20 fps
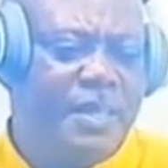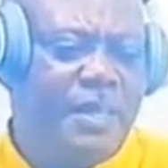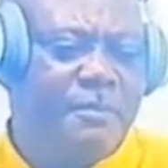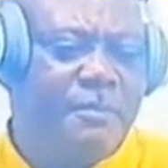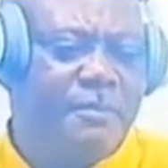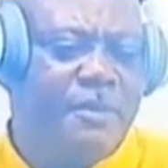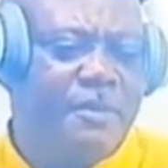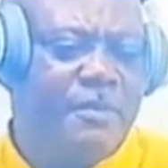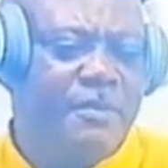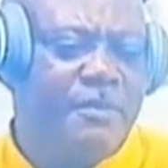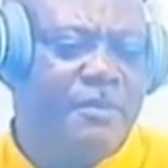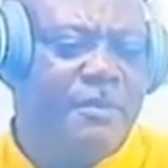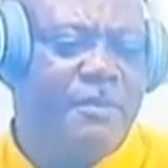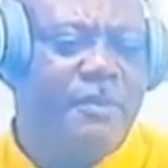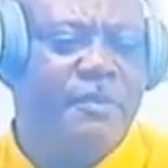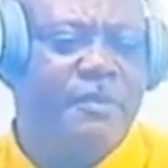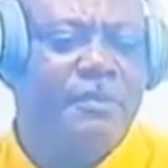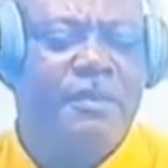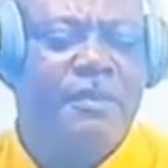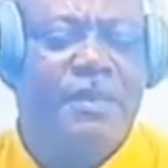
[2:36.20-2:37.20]
3x
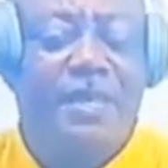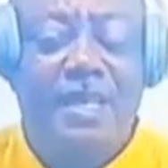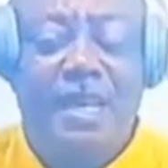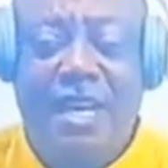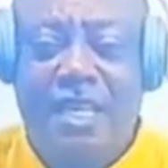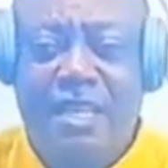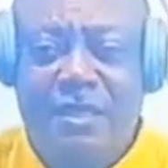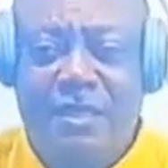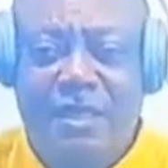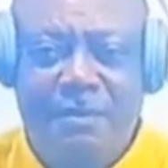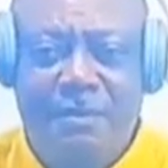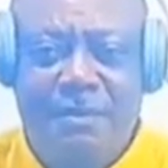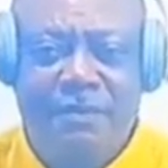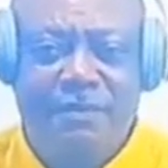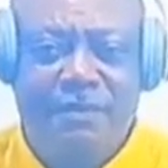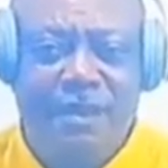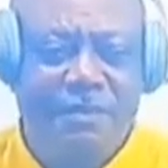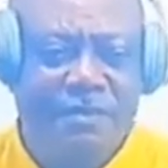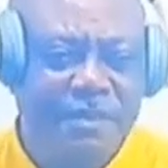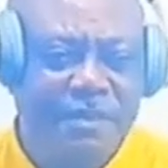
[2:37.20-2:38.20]

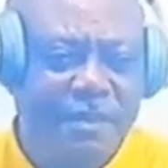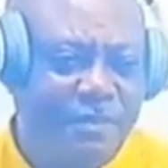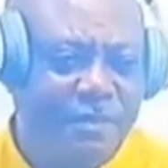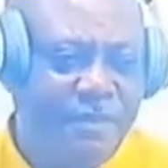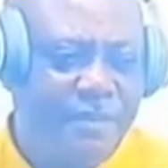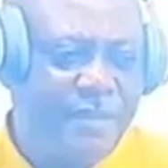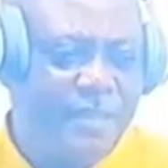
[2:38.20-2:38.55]
times 5 is